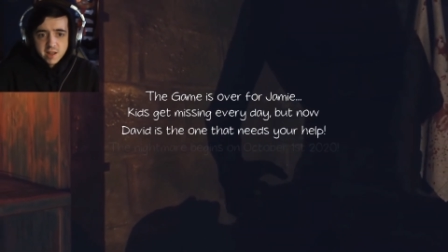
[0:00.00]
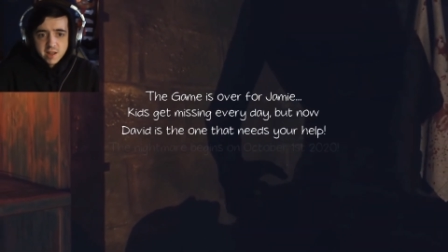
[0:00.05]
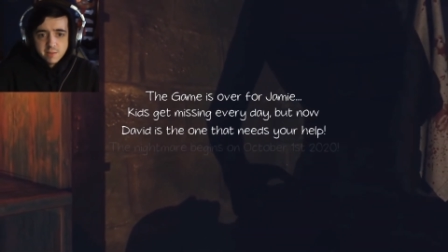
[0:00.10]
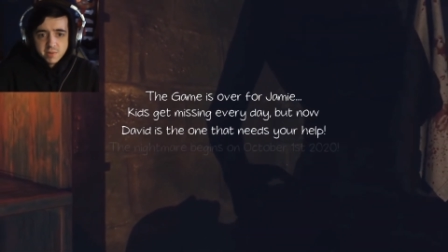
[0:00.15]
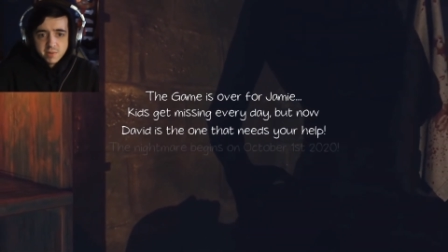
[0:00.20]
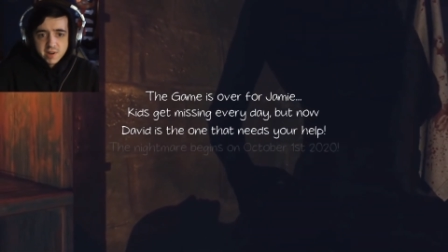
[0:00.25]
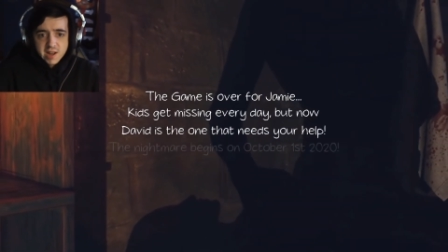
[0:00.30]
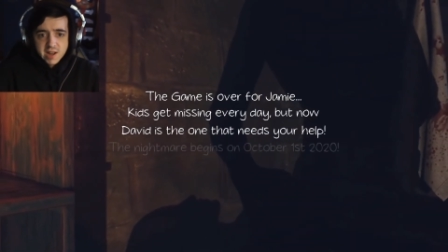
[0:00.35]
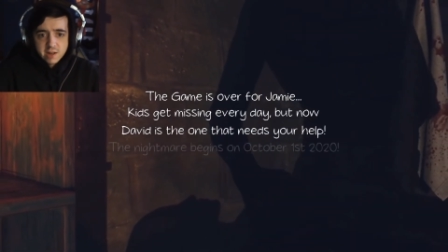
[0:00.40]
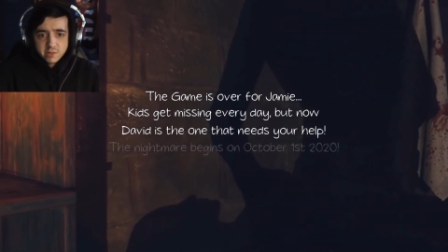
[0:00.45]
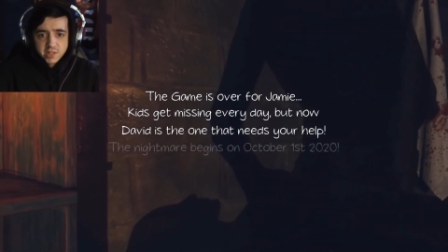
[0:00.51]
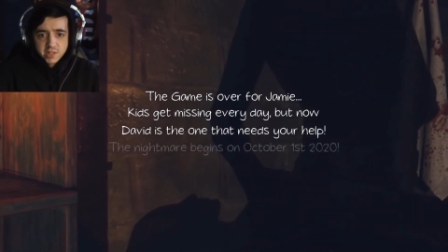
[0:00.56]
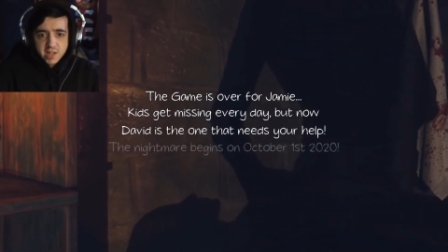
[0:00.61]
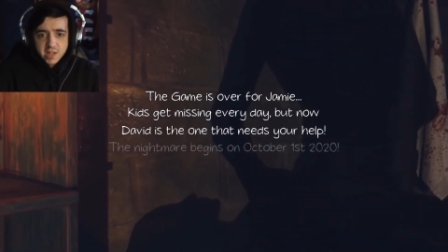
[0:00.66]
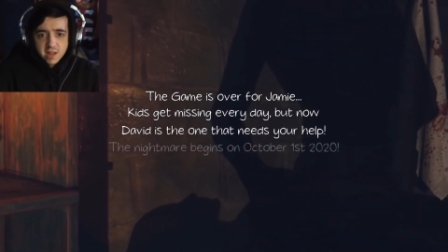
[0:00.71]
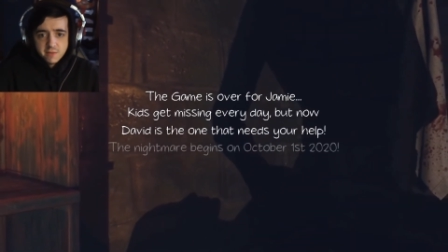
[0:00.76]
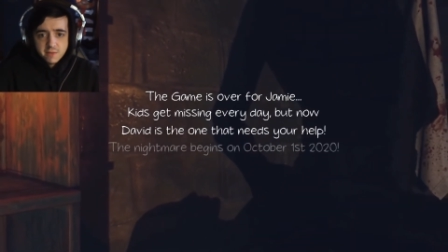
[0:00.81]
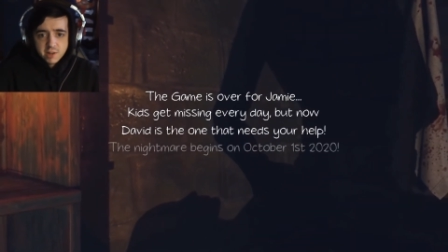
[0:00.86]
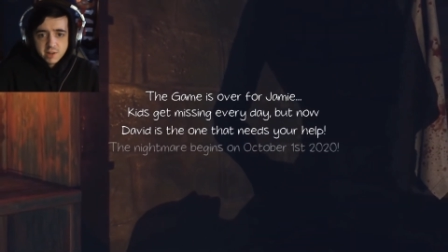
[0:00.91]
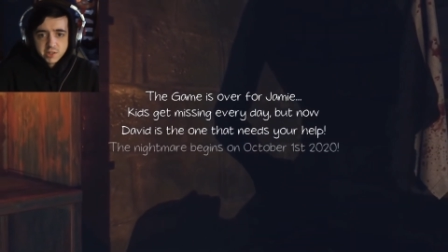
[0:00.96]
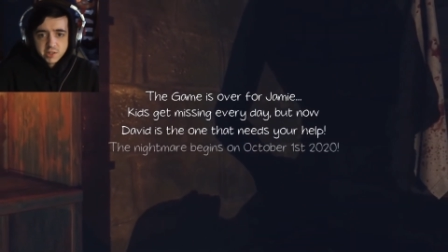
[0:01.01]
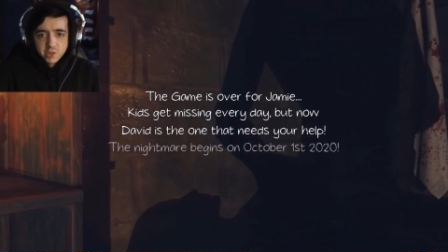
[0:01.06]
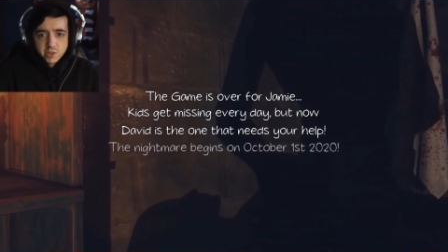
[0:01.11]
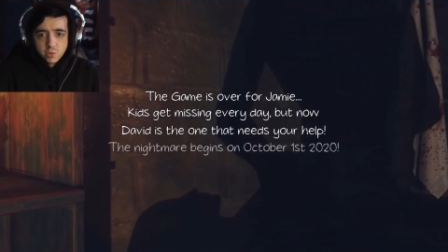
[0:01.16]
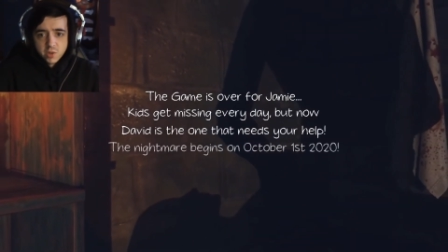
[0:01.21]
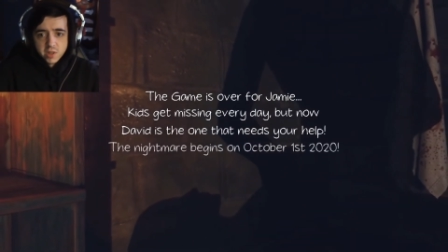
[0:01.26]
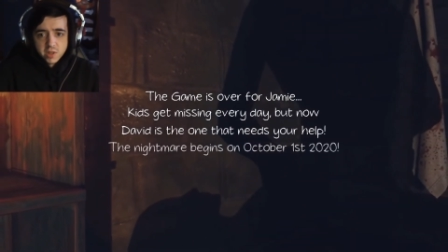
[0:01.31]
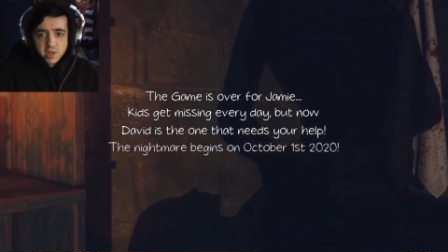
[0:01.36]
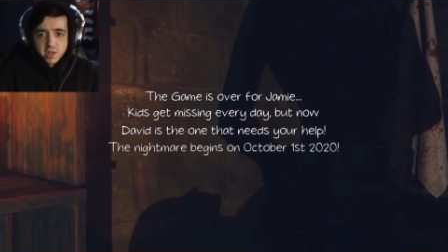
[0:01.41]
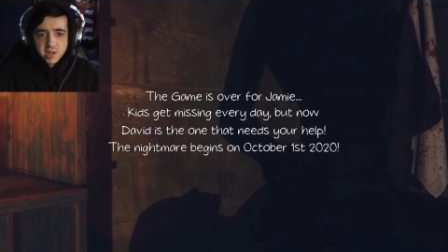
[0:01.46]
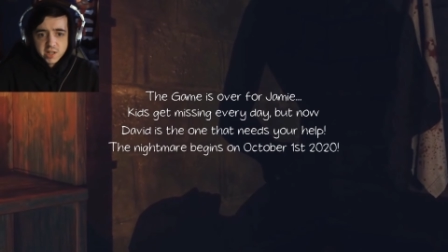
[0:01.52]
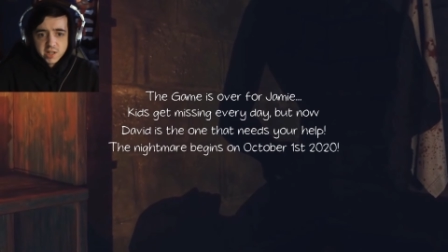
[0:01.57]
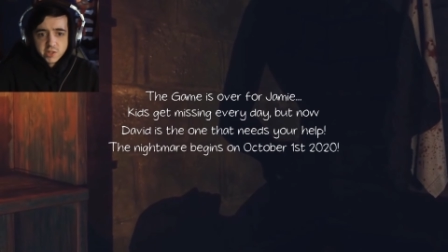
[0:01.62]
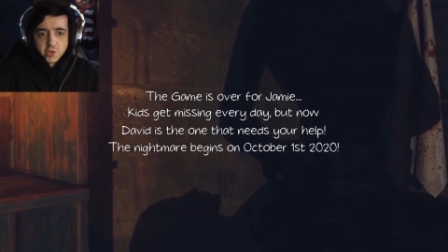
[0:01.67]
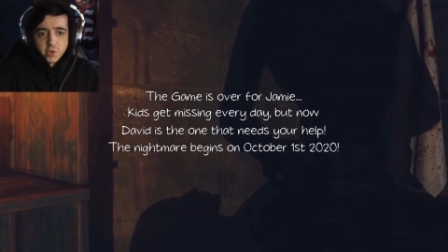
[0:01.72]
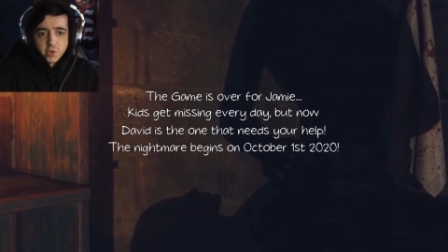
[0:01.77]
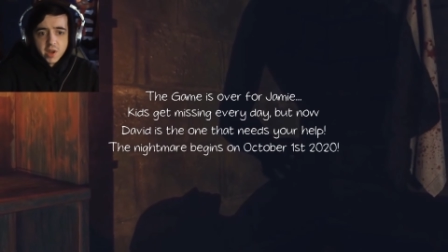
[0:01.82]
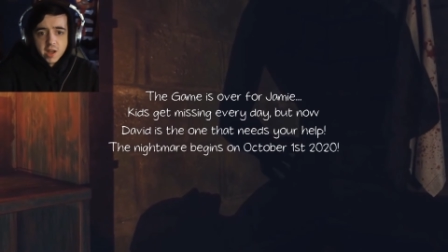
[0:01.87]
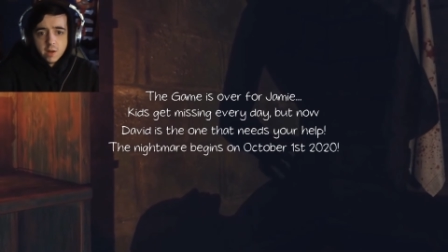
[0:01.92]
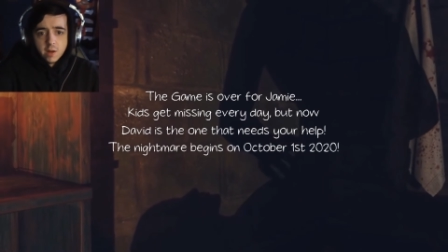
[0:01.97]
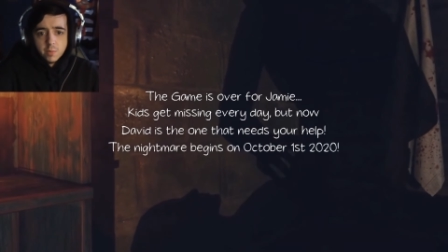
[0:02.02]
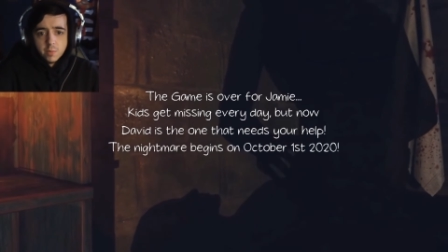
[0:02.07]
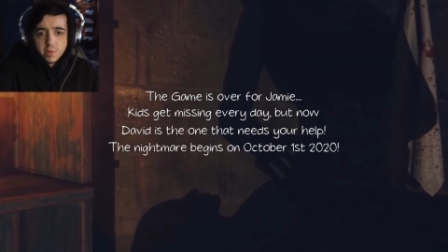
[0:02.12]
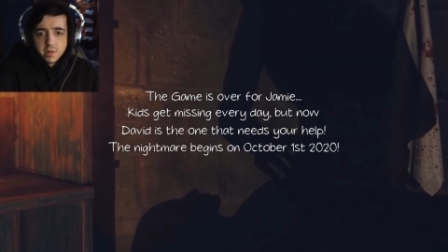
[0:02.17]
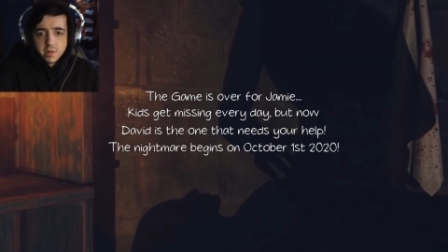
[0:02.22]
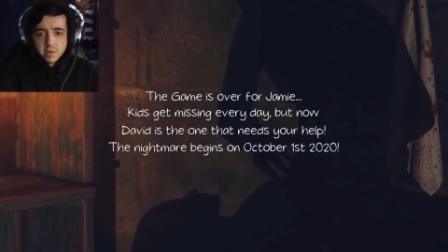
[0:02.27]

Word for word: but now David is the one that needs your help.